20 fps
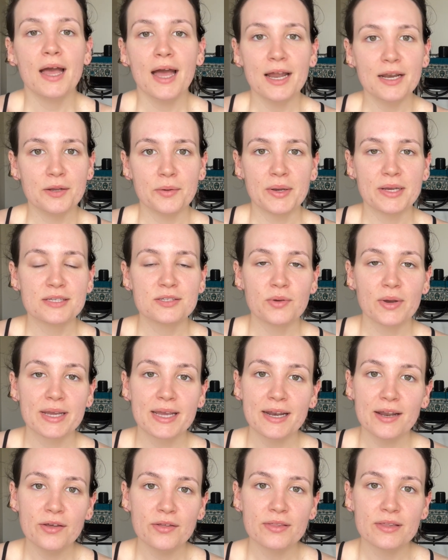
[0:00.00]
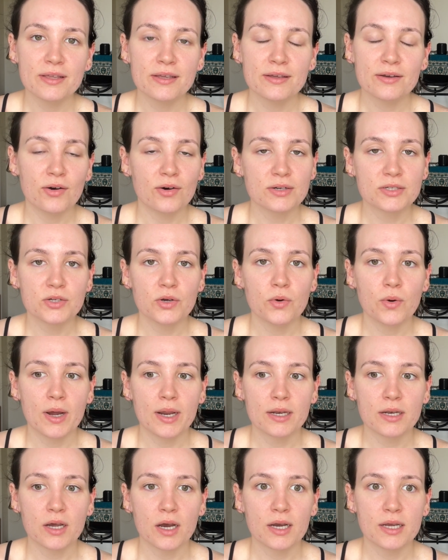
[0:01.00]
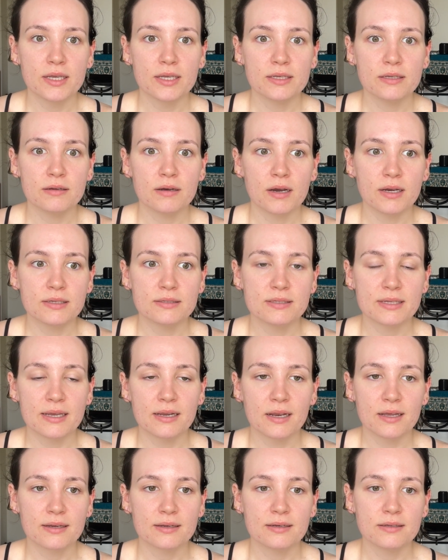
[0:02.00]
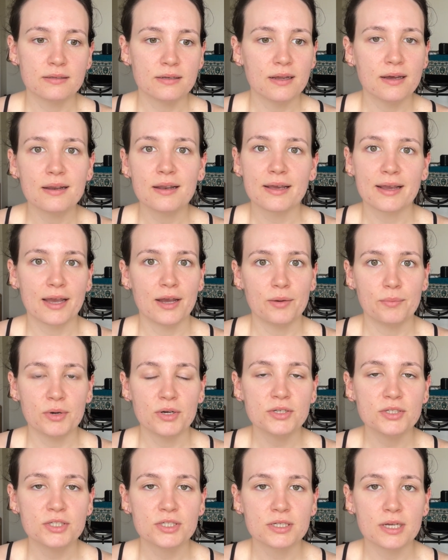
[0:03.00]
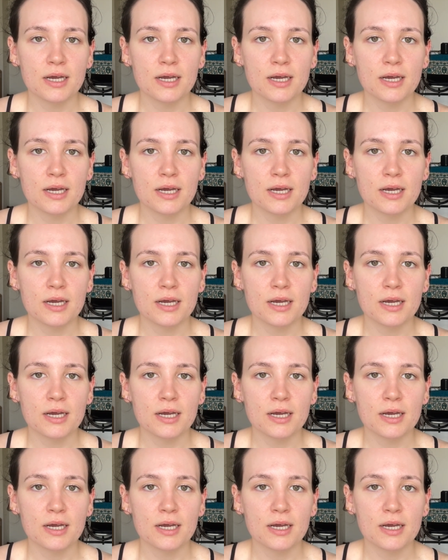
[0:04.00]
Anyway, so I get out of the auto and I say like, Kitna, like how much?